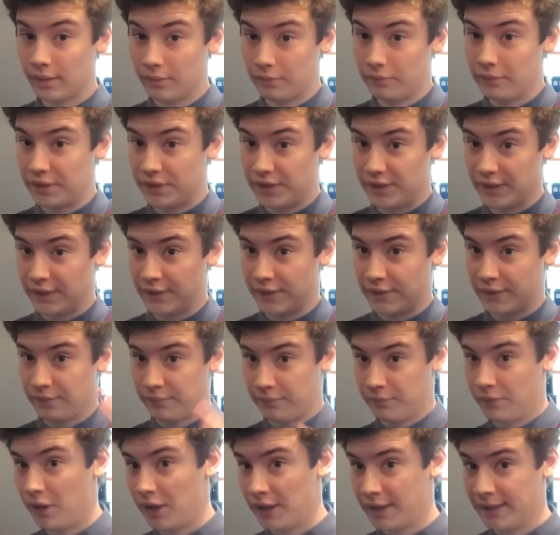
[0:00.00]
which is
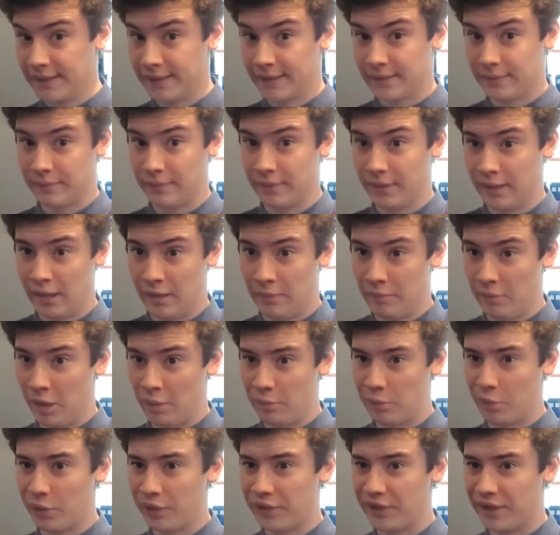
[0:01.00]
nice.
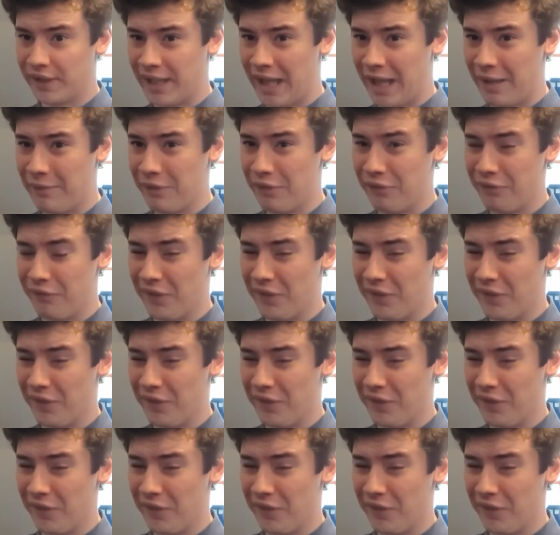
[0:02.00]
I'm not into Game of